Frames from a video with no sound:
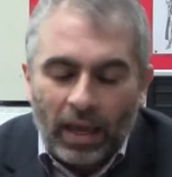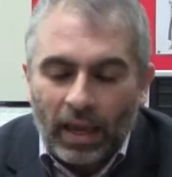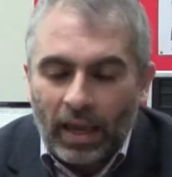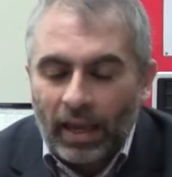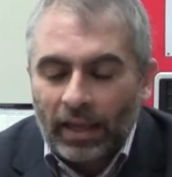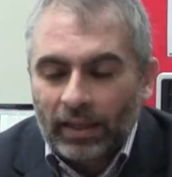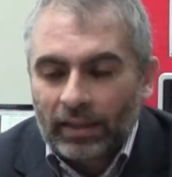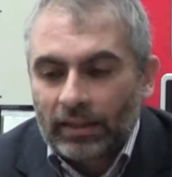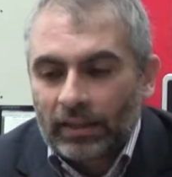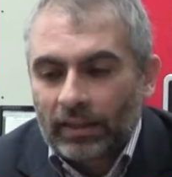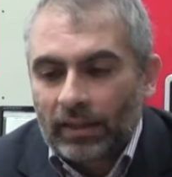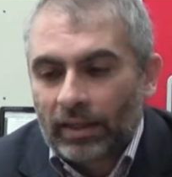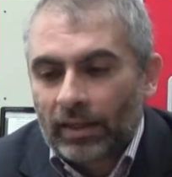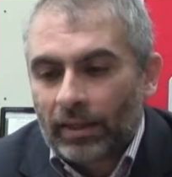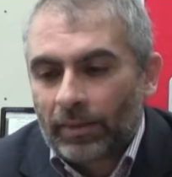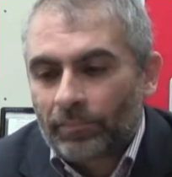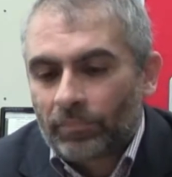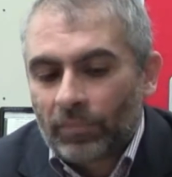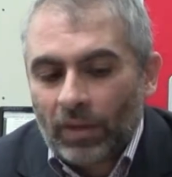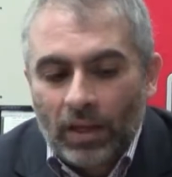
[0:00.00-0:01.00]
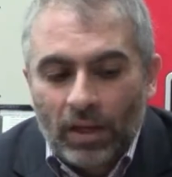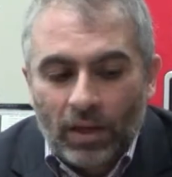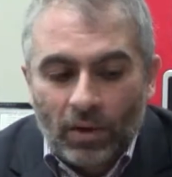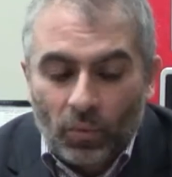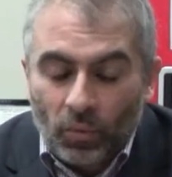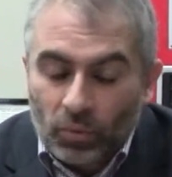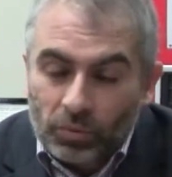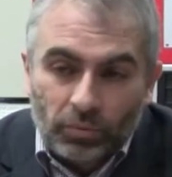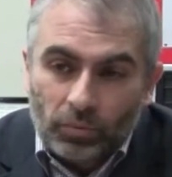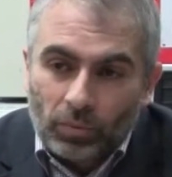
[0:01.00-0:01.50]
And
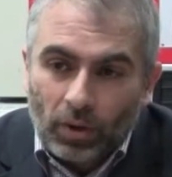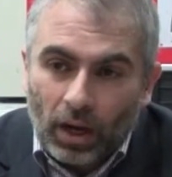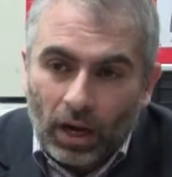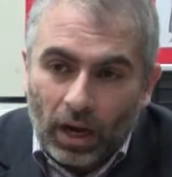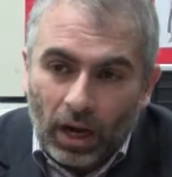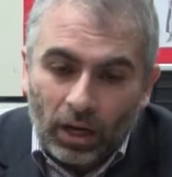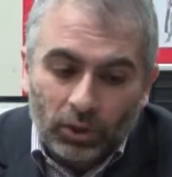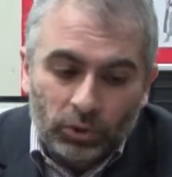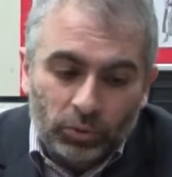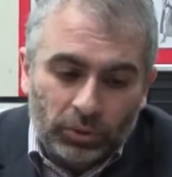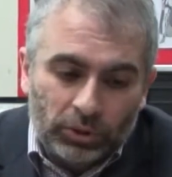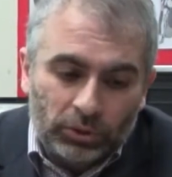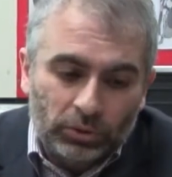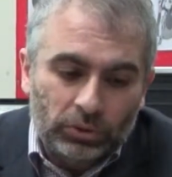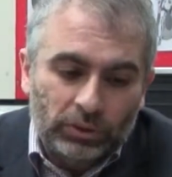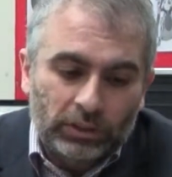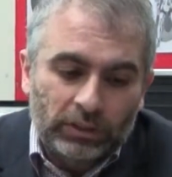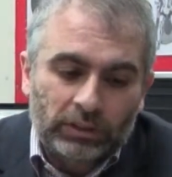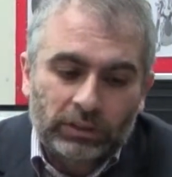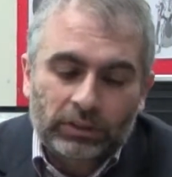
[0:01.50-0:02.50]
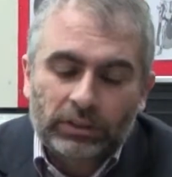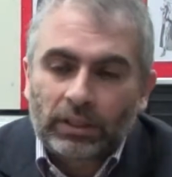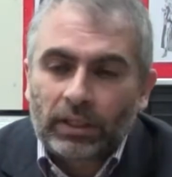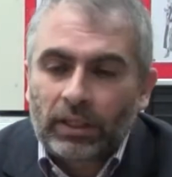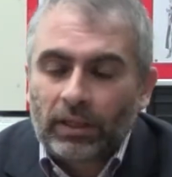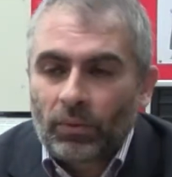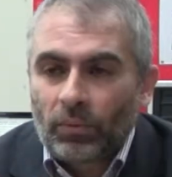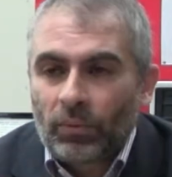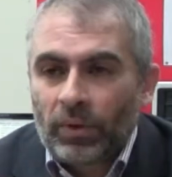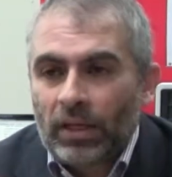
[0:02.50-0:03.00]
how do we do this?
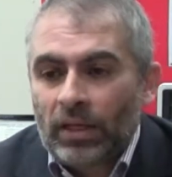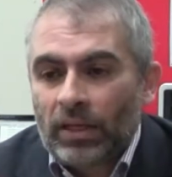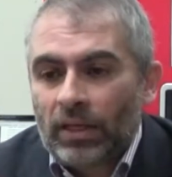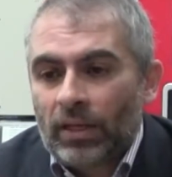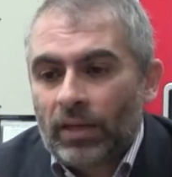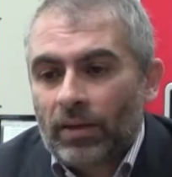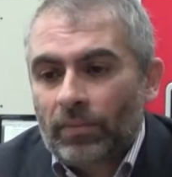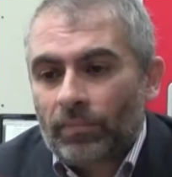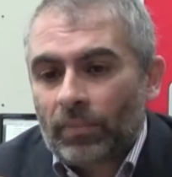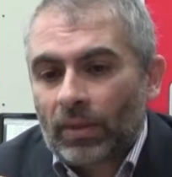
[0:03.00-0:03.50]
We